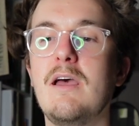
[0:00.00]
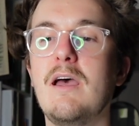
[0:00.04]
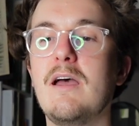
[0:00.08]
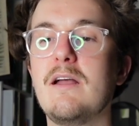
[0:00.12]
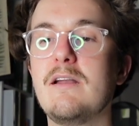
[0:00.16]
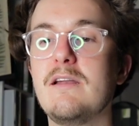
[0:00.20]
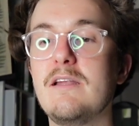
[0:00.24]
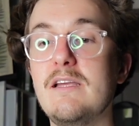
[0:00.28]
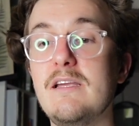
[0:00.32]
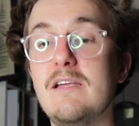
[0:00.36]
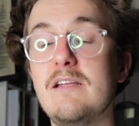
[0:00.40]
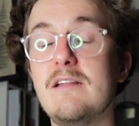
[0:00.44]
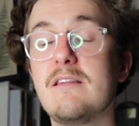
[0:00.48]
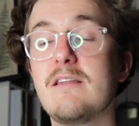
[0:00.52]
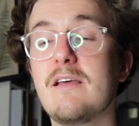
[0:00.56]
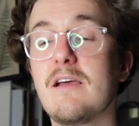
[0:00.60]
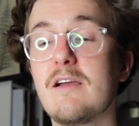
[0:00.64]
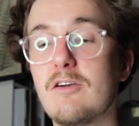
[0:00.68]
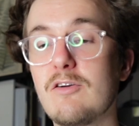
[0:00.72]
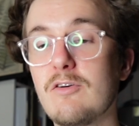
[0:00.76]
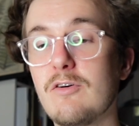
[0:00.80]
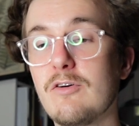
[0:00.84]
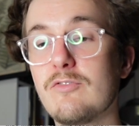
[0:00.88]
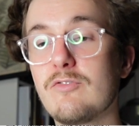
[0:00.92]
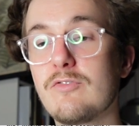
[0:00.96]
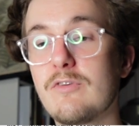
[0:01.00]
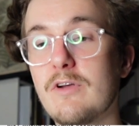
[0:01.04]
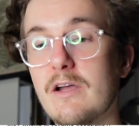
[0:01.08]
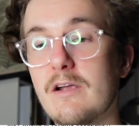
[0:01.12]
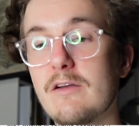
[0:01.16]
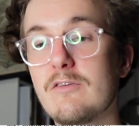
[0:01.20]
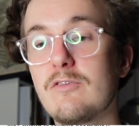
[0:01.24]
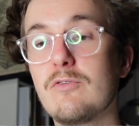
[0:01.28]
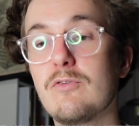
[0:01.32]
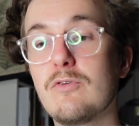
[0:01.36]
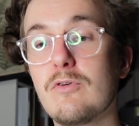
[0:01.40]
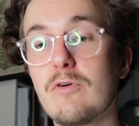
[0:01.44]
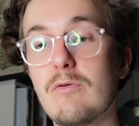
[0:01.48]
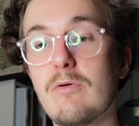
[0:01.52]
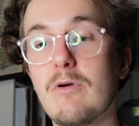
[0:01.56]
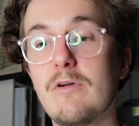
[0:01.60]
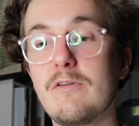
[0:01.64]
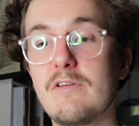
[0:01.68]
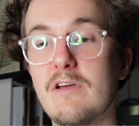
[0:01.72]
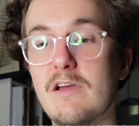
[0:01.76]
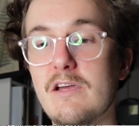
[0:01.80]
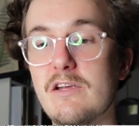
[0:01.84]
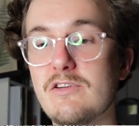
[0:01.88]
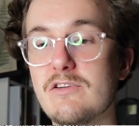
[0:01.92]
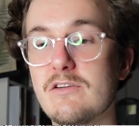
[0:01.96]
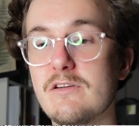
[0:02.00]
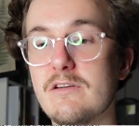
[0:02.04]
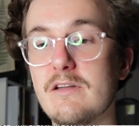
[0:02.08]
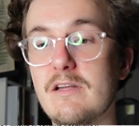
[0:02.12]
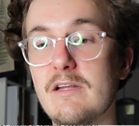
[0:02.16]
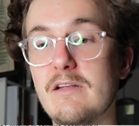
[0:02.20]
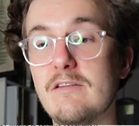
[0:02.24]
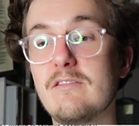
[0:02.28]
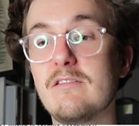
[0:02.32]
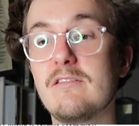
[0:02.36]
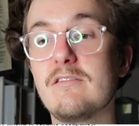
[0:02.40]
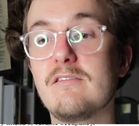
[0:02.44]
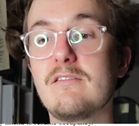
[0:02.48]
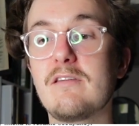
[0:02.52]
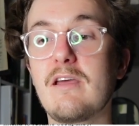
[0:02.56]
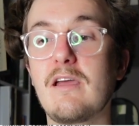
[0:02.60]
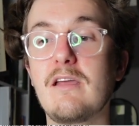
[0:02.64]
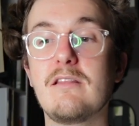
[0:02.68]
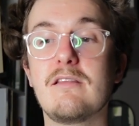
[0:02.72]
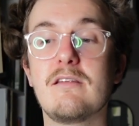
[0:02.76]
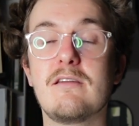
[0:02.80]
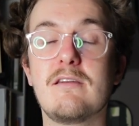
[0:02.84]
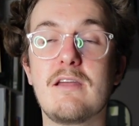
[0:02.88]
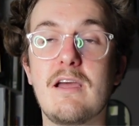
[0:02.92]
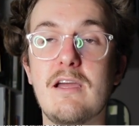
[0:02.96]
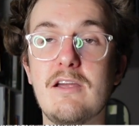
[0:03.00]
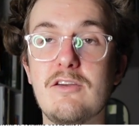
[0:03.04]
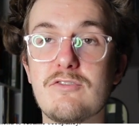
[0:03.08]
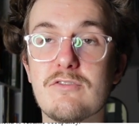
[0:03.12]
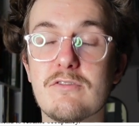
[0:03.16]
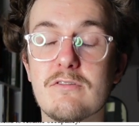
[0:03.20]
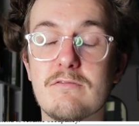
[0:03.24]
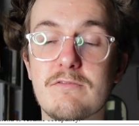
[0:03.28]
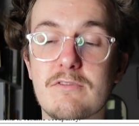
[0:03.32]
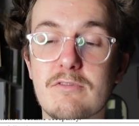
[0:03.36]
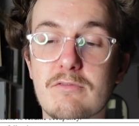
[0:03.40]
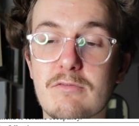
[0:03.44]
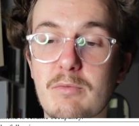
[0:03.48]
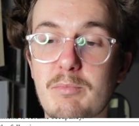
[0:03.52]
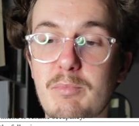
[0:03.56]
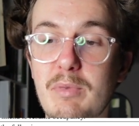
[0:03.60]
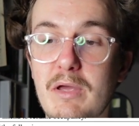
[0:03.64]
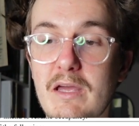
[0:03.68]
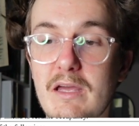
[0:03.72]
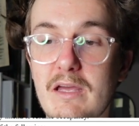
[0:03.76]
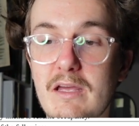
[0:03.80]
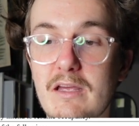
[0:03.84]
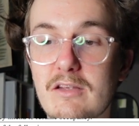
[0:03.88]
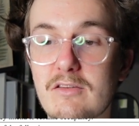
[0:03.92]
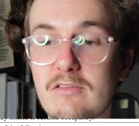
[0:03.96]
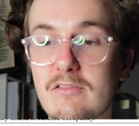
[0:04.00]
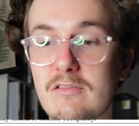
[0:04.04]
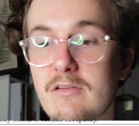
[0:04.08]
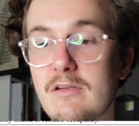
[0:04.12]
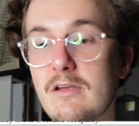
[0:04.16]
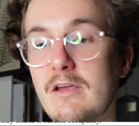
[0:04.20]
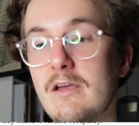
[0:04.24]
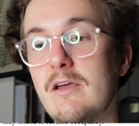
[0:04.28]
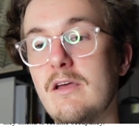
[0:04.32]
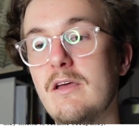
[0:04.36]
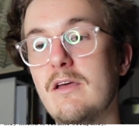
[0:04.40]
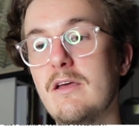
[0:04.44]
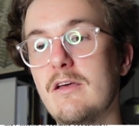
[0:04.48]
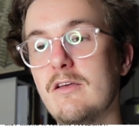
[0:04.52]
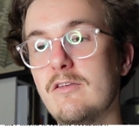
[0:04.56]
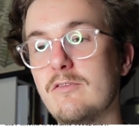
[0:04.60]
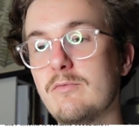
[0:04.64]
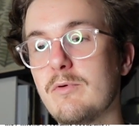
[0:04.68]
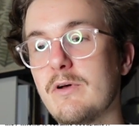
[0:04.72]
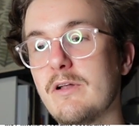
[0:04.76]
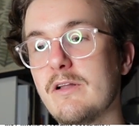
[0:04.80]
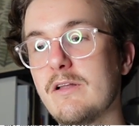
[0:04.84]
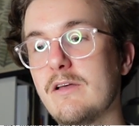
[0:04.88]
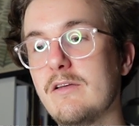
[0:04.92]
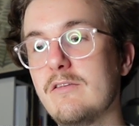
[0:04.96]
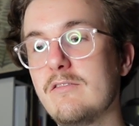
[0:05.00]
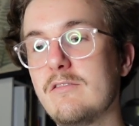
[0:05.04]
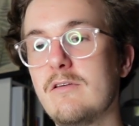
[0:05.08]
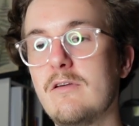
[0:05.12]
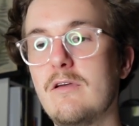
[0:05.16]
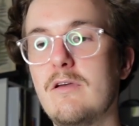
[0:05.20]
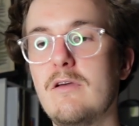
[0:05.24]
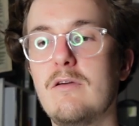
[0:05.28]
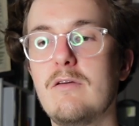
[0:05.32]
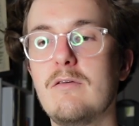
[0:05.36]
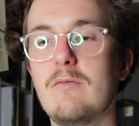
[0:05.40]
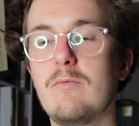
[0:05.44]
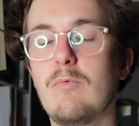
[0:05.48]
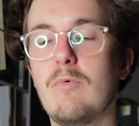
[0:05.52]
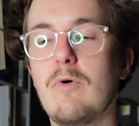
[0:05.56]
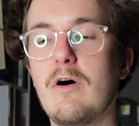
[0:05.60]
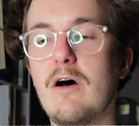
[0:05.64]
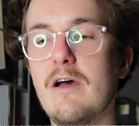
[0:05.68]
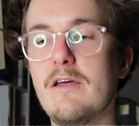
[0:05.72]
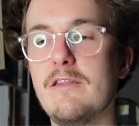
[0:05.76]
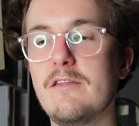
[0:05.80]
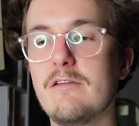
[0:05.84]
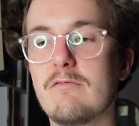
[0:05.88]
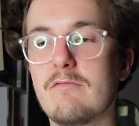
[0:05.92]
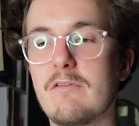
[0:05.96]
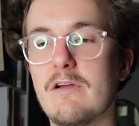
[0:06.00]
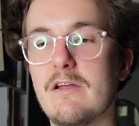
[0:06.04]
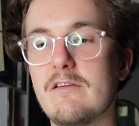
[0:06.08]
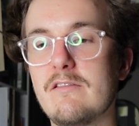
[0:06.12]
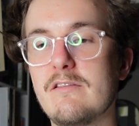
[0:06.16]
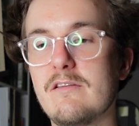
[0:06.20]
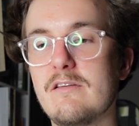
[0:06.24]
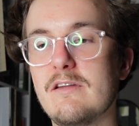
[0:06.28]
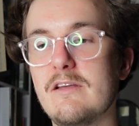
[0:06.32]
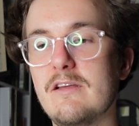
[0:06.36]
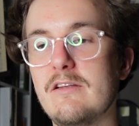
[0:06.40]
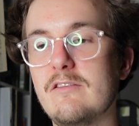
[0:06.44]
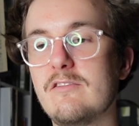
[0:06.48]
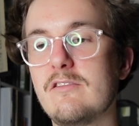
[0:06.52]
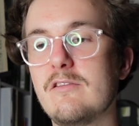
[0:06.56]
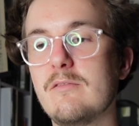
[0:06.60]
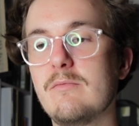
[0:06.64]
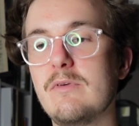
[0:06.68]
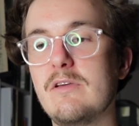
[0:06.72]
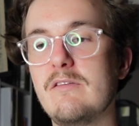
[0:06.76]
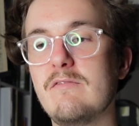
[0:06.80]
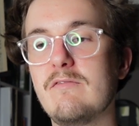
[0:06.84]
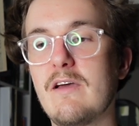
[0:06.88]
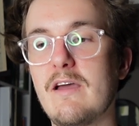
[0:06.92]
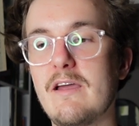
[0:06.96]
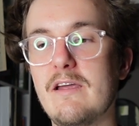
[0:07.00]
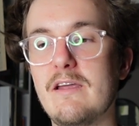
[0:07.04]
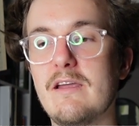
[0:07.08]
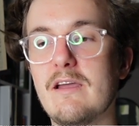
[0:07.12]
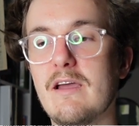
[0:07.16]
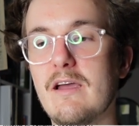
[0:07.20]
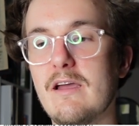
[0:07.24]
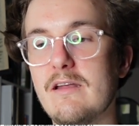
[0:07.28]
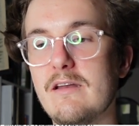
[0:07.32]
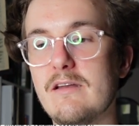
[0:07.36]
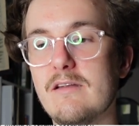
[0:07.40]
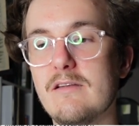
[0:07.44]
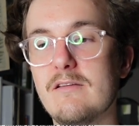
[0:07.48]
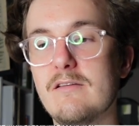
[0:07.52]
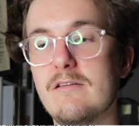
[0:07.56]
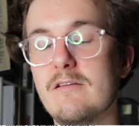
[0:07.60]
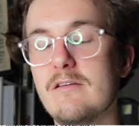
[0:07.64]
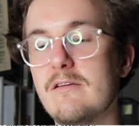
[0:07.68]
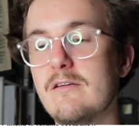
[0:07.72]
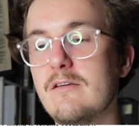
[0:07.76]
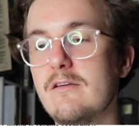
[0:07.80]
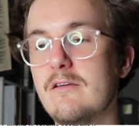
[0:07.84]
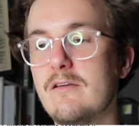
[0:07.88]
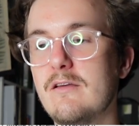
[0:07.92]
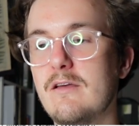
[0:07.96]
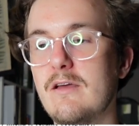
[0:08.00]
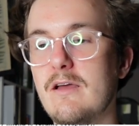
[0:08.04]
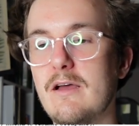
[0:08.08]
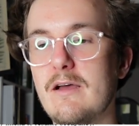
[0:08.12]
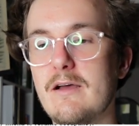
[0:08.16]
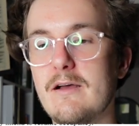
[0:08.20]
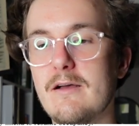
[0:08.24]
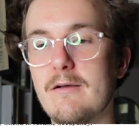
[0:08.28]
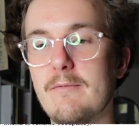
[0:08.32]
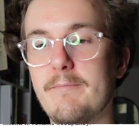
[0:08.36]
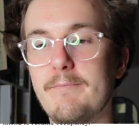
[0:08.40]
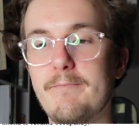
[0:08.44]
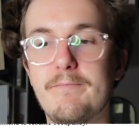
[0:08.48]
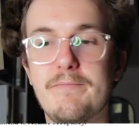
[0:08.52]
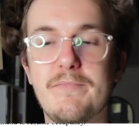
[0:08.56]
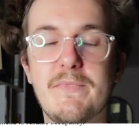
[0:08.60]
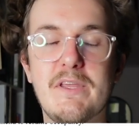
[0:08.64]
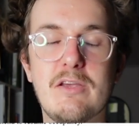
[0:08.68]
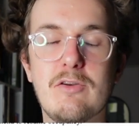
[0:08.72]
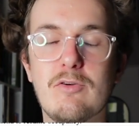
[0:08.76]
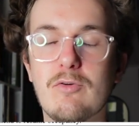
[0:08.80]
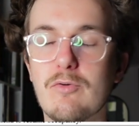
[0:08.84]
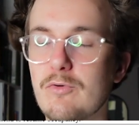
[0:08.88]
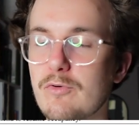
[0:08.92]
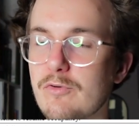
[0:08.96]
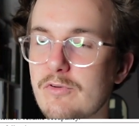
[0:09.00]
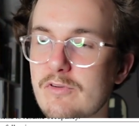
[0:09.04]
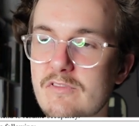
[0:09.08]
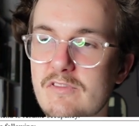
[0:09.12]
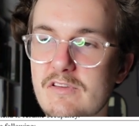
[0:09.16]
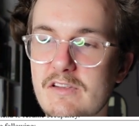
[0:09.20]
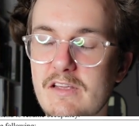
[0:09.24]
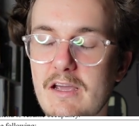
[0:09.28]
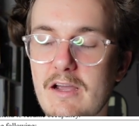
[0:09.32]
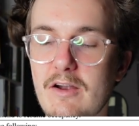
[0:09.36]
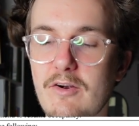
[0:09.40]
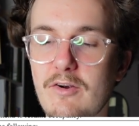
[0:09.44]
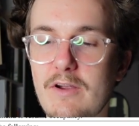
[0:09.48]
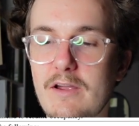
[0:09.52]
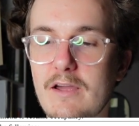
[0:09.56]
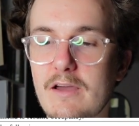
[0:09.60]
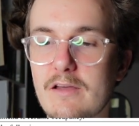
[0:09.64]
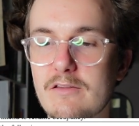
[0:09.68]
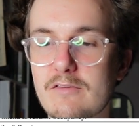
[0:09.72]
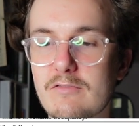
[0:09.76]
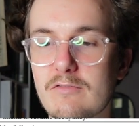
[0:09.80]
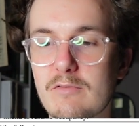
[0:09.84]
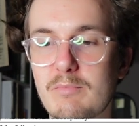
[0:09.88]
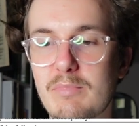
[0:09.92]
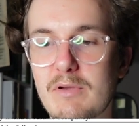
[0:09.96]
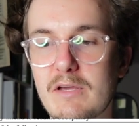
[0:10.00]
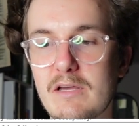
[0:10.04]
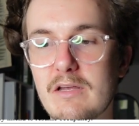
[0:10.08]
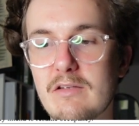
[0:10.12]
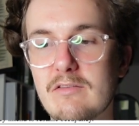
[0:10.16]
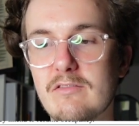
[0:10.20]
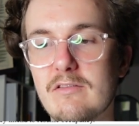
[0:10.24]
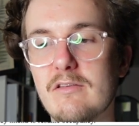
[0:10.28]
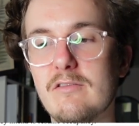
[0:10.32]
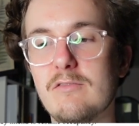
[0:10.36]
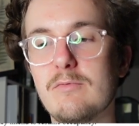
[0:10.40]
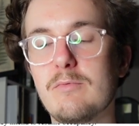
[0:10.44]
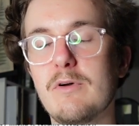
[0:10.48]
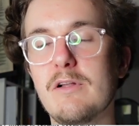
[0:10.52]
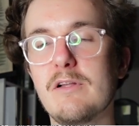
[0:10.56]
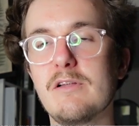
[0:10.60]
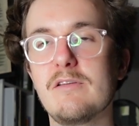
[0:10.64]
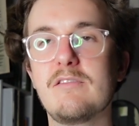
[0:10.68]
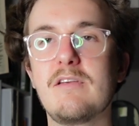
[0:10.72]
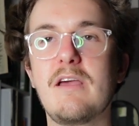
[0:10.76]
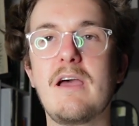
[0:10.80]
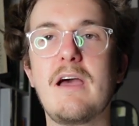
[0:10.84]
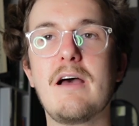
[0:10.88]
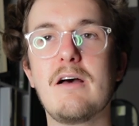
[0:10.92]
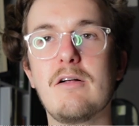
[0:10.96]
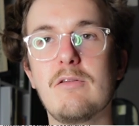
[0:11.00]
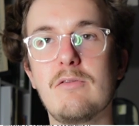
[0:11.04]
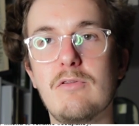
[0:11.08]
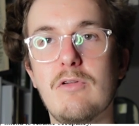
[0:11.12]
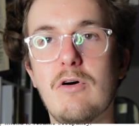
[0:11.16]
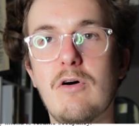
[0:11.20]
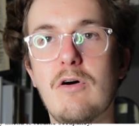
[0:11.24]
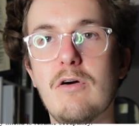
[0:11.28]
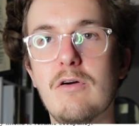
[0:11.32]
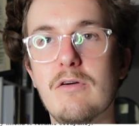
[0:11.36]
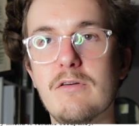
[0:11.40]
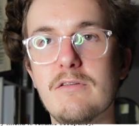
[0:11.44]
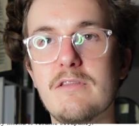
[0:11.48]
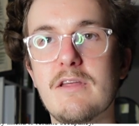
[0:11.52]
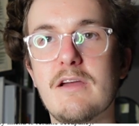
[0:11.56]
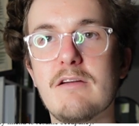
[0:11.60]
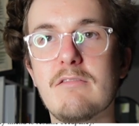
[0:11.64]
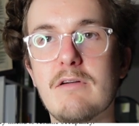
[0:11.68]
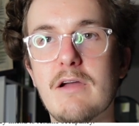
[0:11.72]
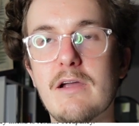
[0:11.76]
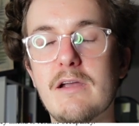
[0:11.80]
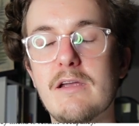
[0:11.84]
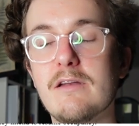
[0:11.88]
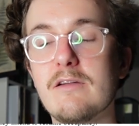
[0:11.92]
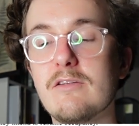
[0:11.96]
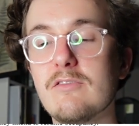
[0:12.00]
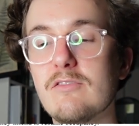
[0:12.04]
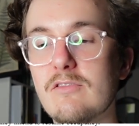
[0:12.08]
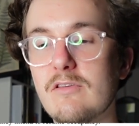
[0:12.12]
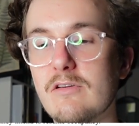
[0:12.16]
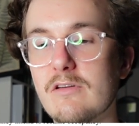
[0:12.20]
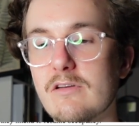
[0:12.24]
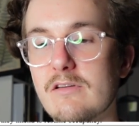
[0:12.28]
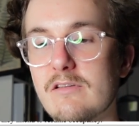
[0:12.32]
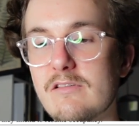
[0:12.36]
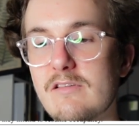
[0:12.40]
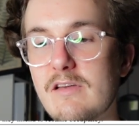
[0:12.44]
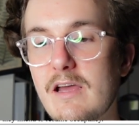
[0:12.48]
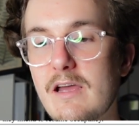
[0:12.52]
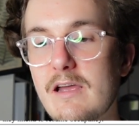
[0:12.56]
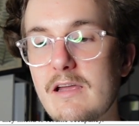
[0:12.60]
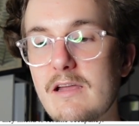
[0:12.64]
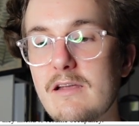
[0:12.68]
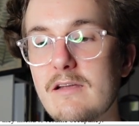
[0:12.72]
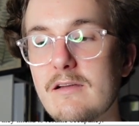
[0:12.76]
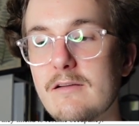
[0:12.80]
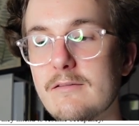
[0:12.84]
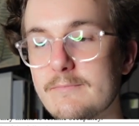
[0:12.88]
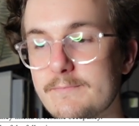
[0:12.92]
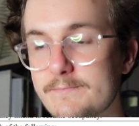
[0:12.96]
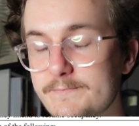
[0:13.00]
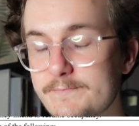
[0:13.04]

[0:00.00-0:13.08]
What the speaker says: And in that contract or quotation needs to state the nature of the repairs, as well as why the renter needs to be vacated in order to carry out the repairs, as well as how long they reckon it's going to take.